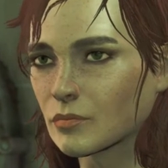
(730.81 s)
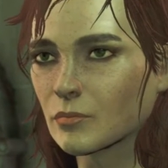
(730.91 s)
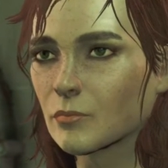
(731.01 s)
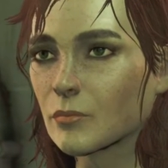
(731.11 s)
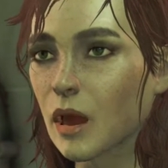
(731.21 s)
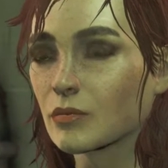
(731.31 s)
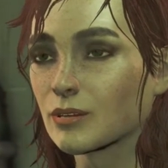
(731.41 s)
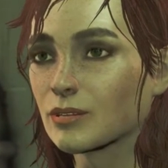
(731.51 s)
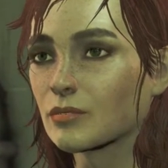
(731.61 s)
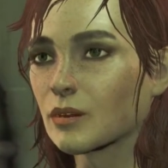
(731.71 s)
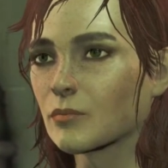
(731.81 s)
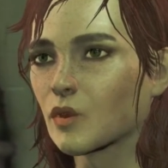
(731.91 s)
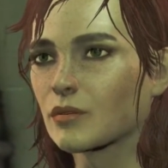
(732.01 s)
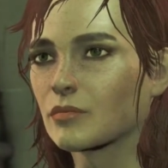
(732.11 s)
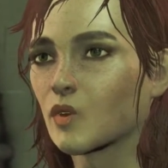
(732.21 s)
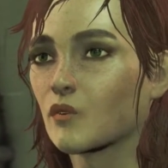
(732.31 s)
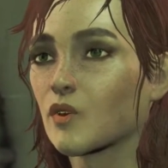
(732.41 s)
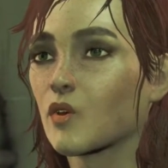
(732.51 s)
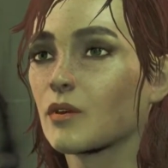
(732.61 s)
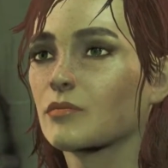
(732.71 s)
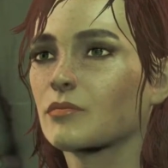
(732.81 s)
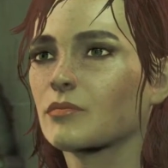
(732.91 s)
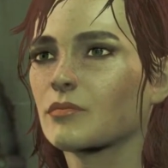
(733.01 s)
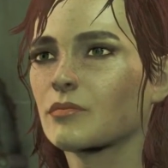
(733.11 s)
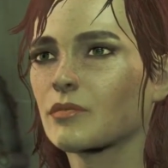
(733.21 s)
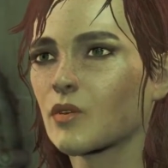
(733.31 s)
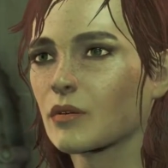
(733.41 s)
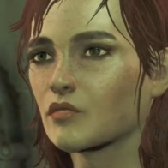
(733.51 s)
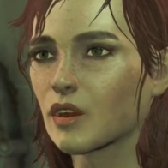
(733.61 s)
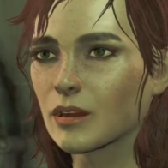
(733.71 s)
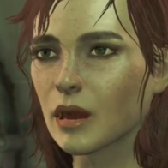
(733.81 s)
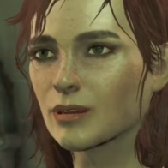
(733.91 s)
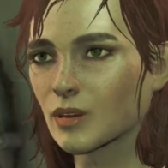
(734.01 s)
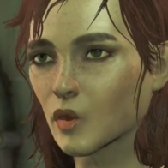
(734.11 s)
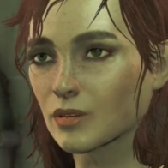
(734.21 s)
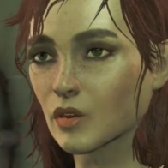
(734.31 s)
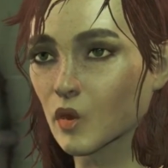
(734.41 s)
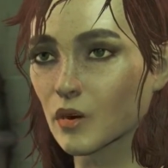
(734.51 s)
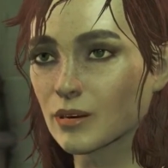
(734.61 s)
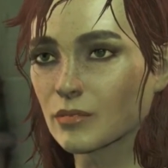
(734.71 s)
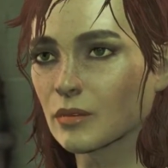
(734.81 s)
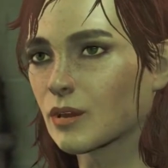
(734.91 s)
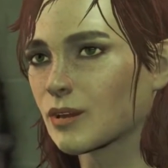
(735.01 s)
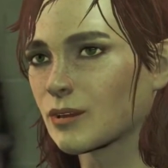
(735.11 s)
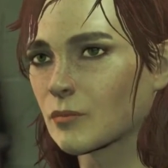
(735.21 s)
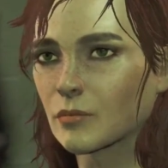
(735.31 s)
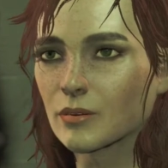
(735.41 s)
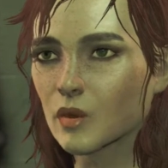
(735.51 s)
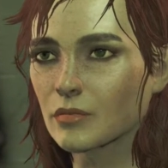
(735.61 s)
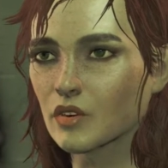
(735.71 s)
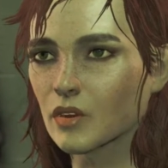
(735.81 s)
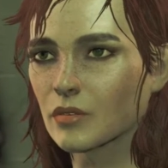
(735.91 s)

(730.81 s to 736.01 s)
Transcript: Me body's telling me to get it over with. But what if the psycho's the only thing keeping me together?